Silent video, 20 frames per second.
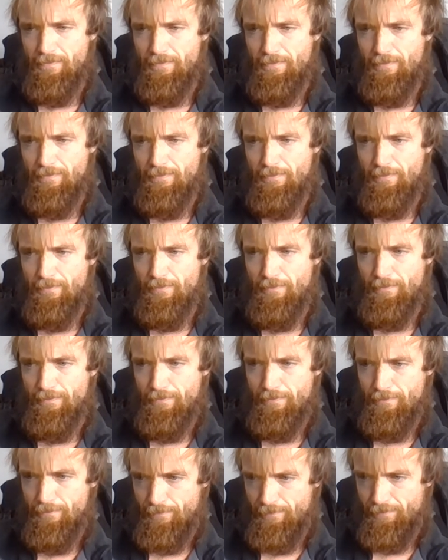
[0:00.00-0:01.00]

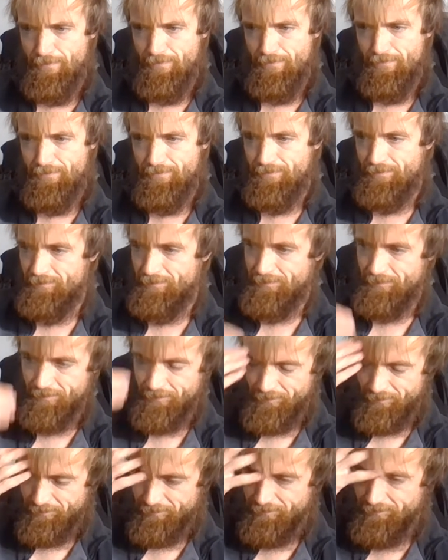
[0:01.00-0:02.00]

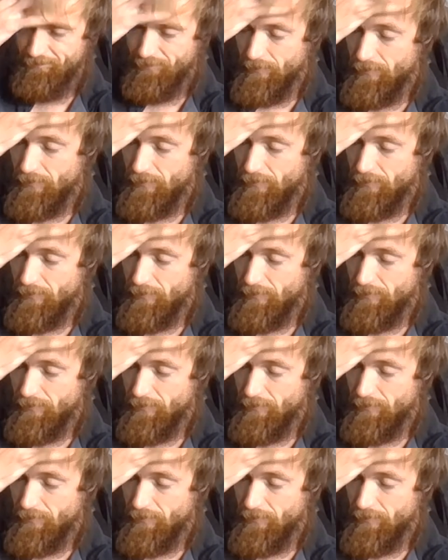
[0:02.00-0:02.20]
[no speech]